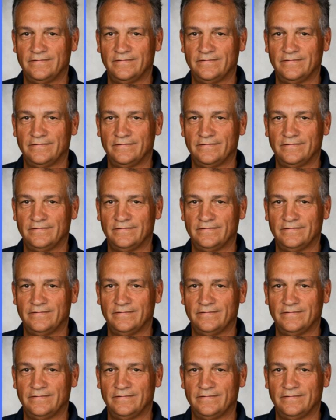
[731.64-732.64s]

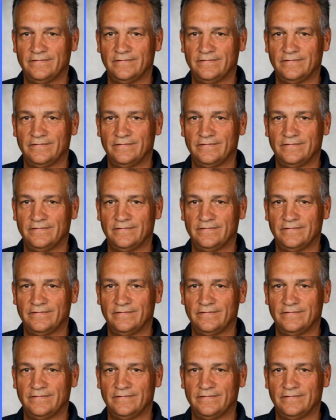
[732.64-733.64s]

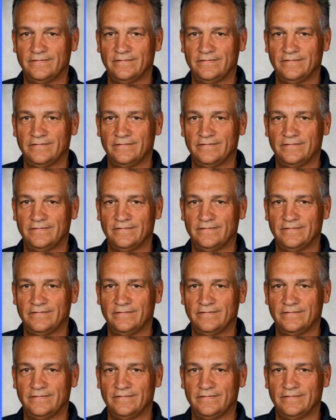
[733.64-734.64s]

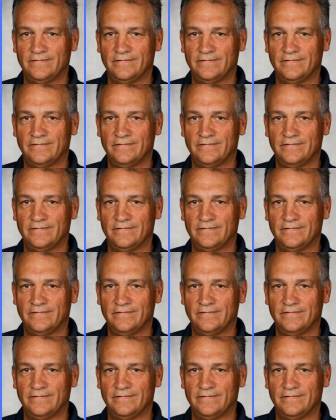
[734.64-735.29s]
(no lip movement)